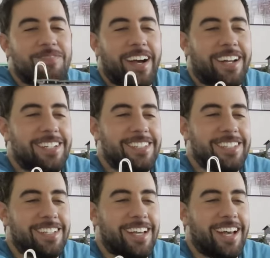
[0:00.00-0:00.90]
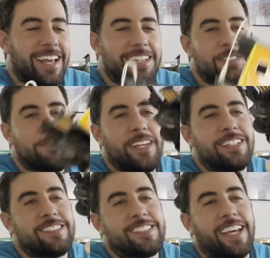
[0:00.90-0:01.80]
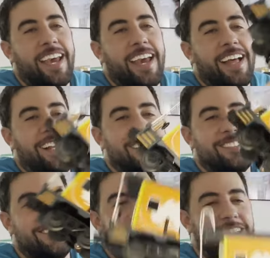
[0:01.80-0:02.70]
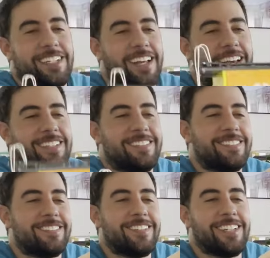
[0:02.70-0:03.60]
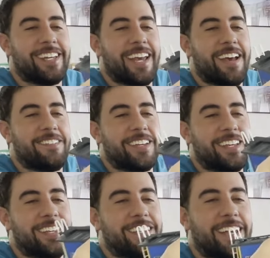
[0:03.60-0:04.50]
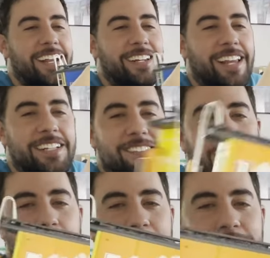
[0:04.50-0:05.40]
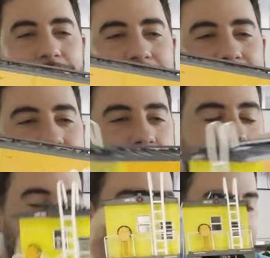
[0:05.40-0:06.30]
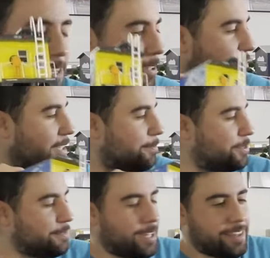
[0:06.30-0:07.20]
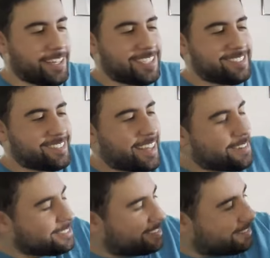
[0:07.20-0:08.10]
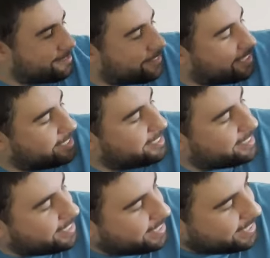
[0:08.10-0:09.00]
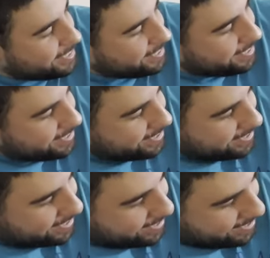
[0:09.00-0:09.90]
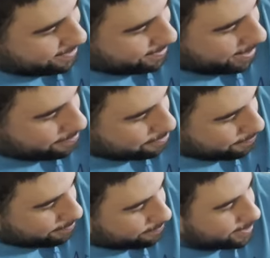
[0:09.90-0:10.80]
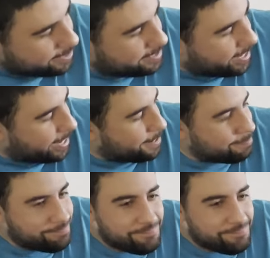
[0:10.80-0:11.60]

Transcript: but uh, this being scale, it's really nice, really heavy, and lights up. So we'll get close-ups of all this. So that was the first, that was my first item.